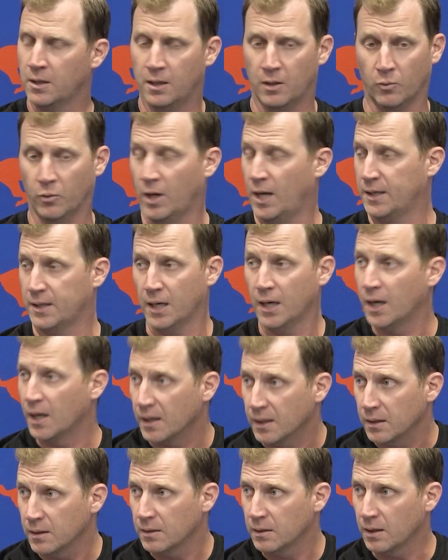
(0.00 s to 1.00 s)
And we're not
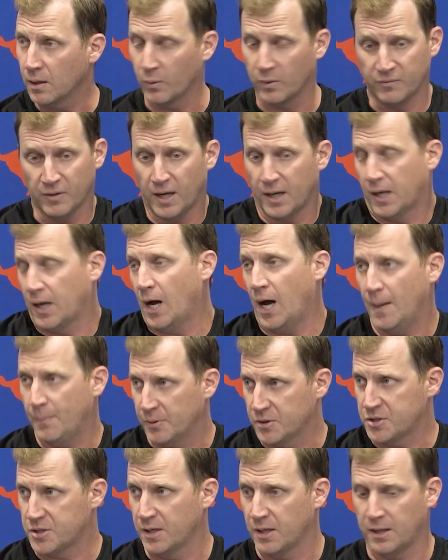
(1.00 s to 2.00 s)
done, and we've not
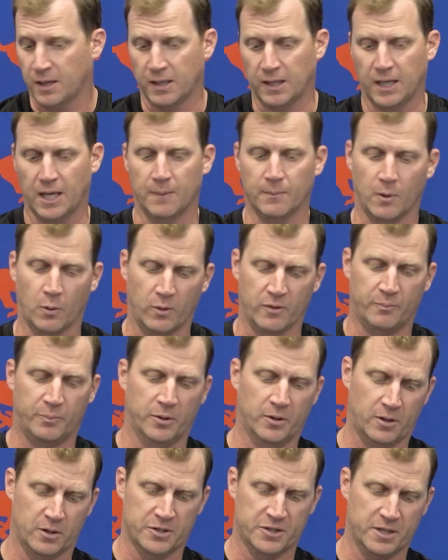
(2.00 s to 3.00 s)
accomplished anything yet, but we
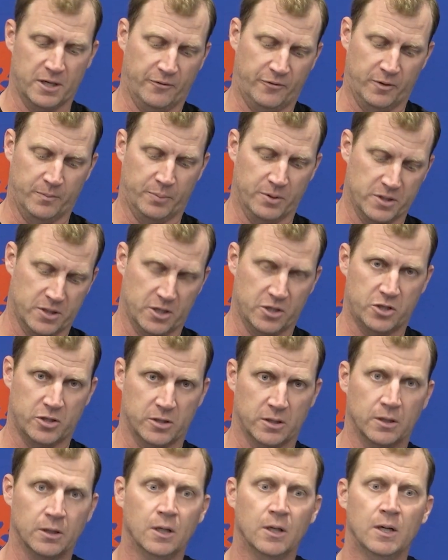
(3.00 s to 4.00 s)
put ourselves in
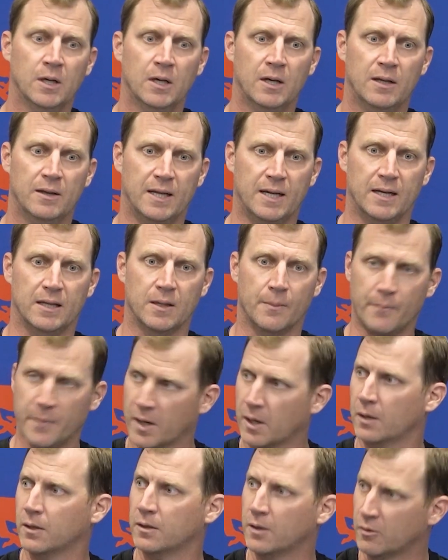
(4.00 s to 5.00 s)
position that in the
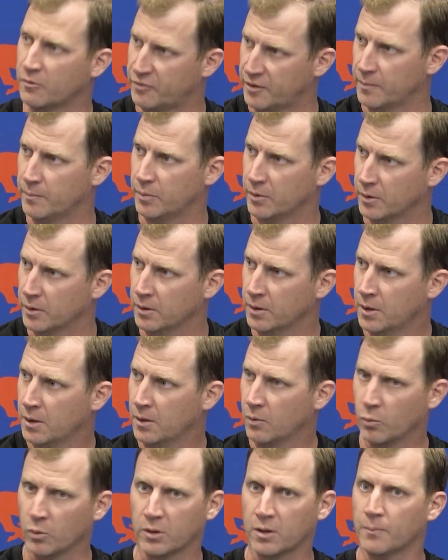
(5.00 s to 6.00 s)
middle of November,
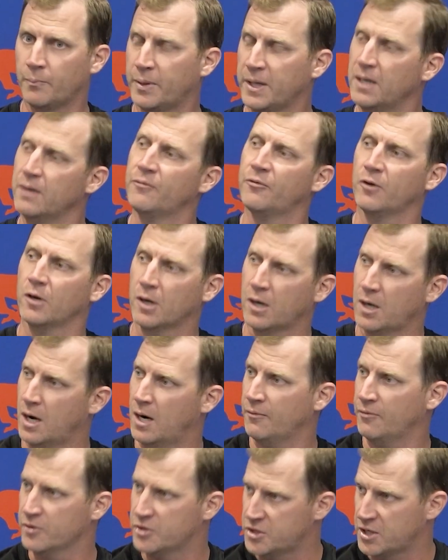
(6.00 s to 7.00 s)
we're competing for a
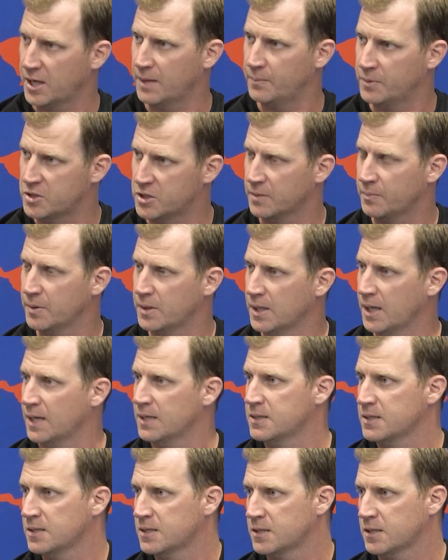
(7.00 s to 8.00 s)
conference championship in the
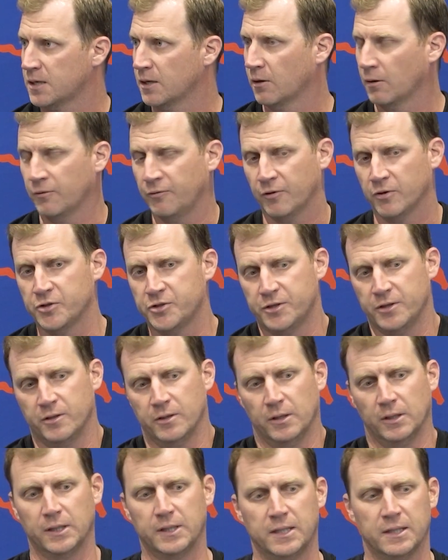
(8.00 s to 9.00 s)
ACC in our first year in
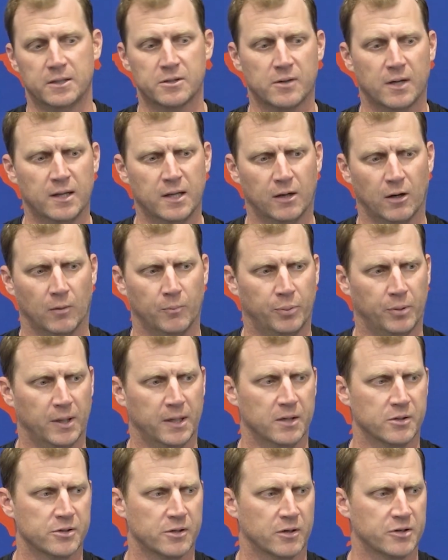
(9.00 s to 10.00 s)
the league. So I think our
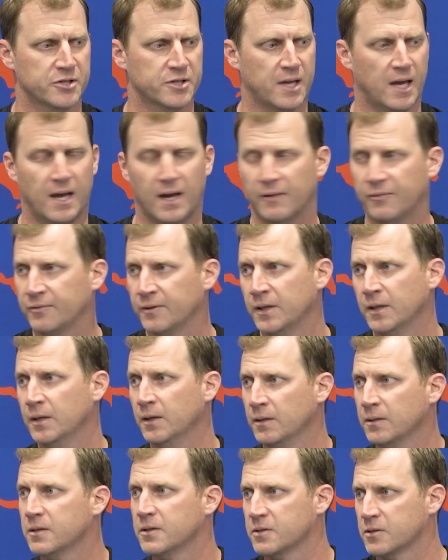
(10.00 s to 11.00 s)
players and our staff
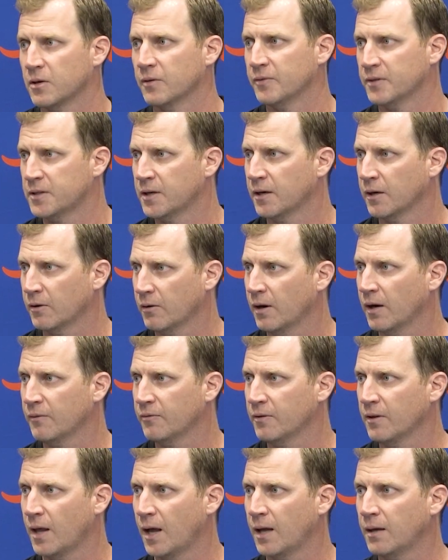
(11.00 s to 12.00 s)
deserve a ton of credit
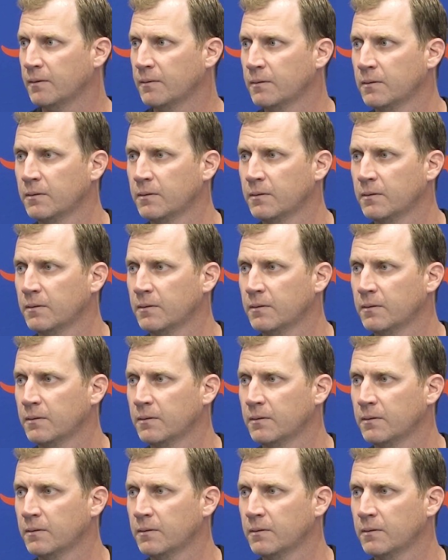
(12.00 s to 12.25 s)
for that.